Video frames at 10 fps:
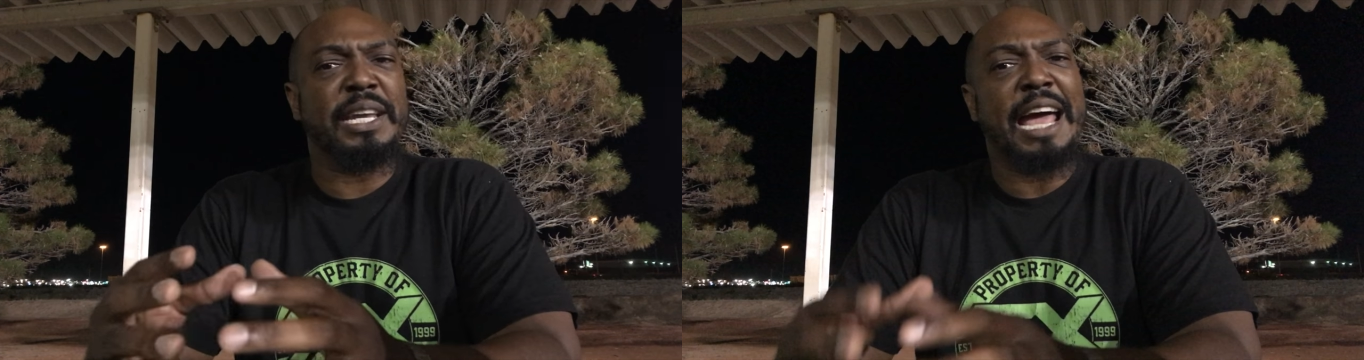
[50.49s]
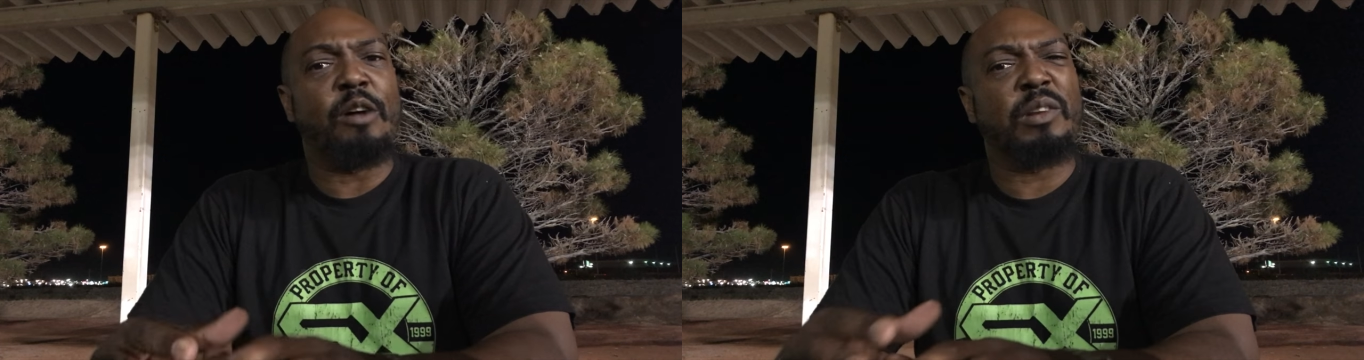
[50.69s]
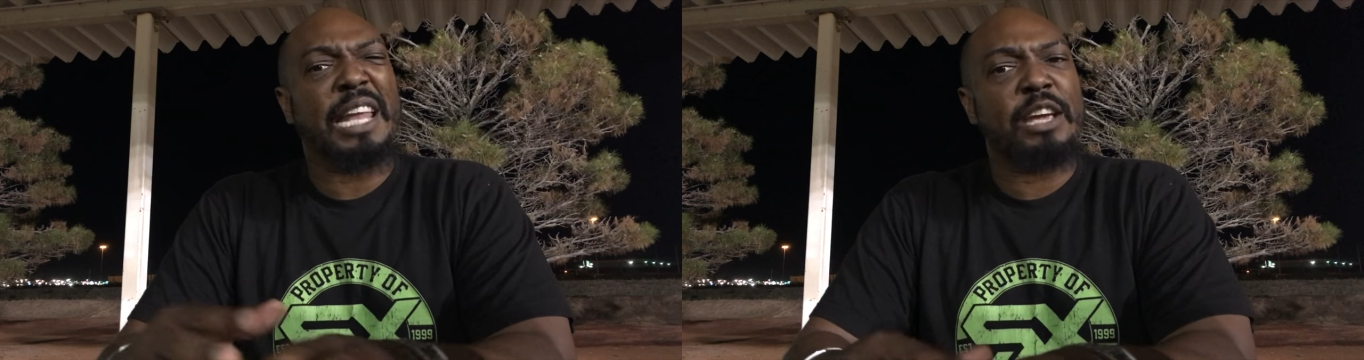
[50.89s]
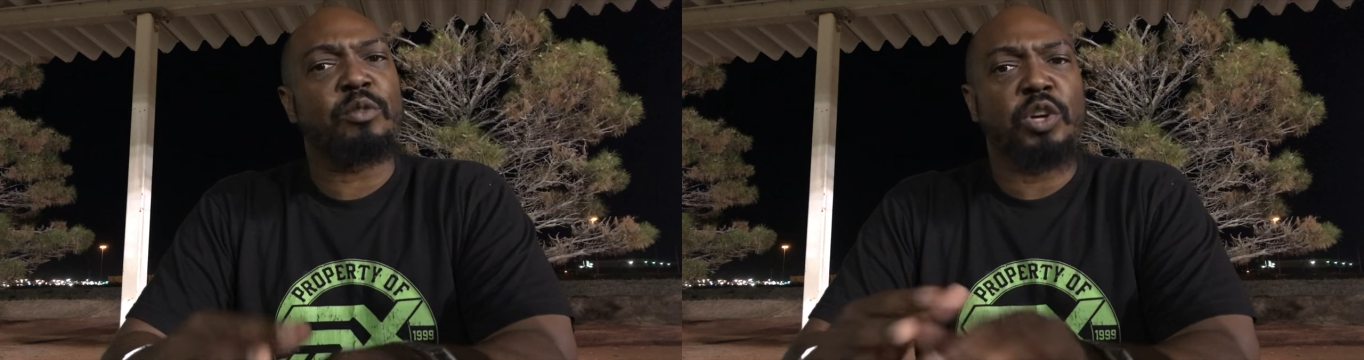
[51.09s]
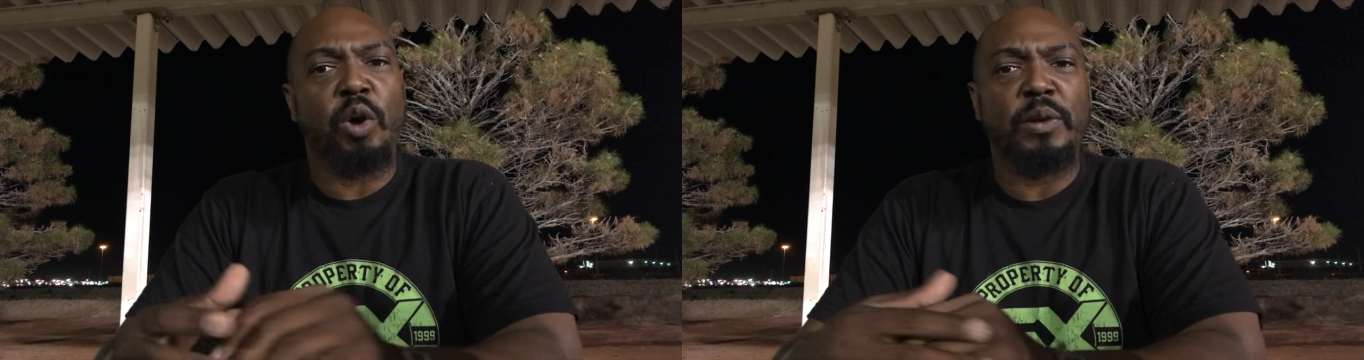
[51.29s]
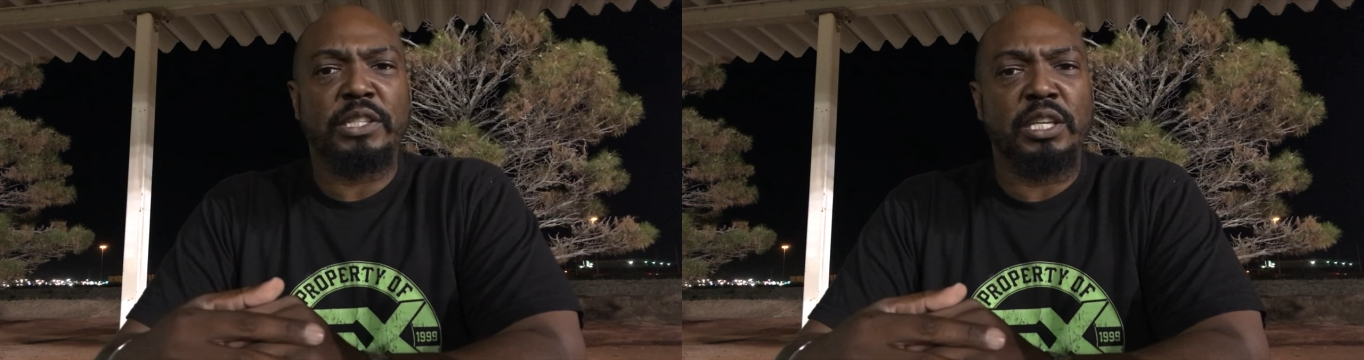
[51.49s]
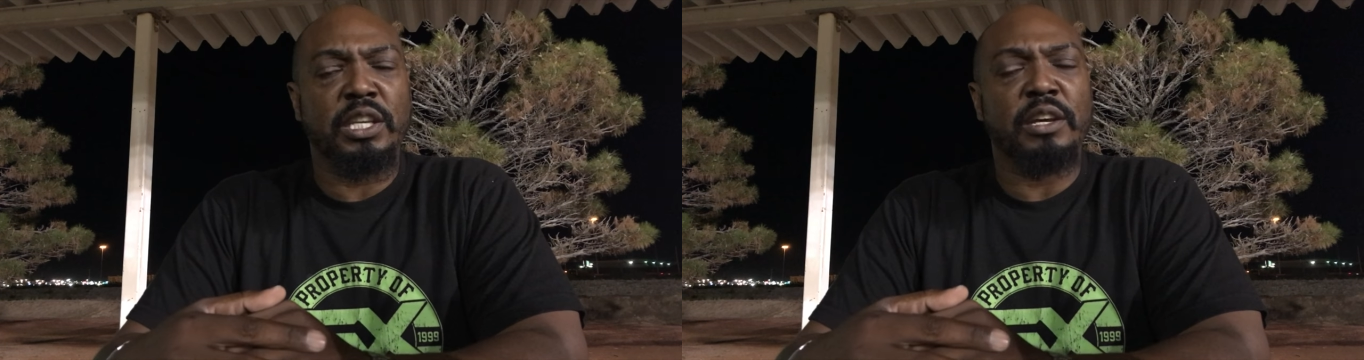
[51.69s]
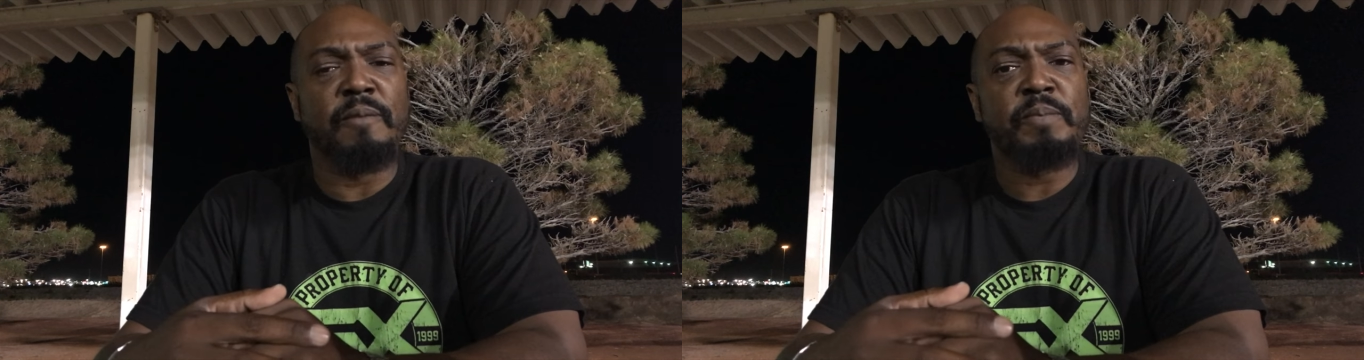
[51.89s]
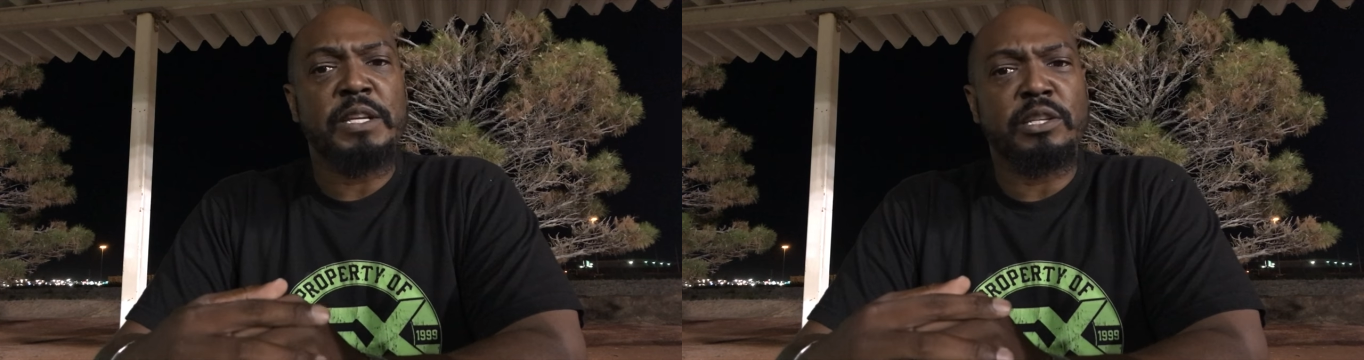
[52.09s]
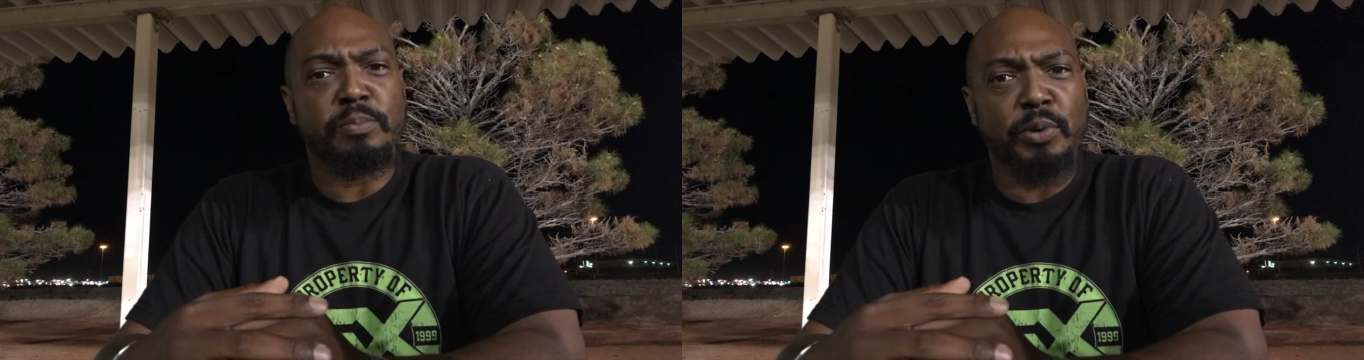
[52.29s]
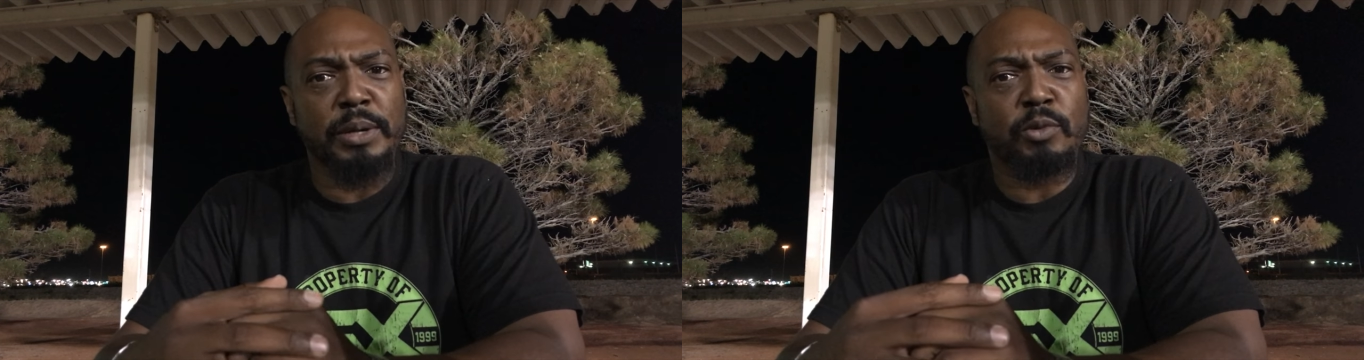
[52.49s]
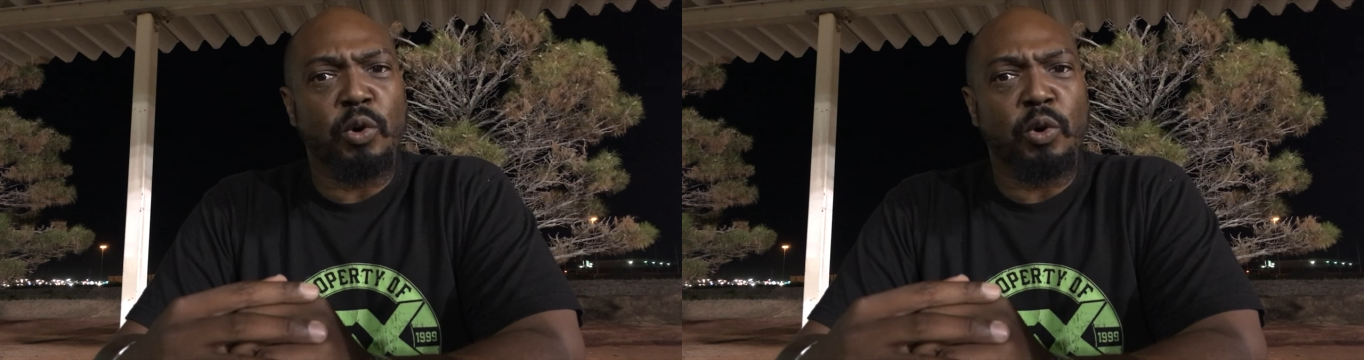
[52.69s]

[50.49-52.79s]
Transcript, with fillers: and I'll later go into the Supreme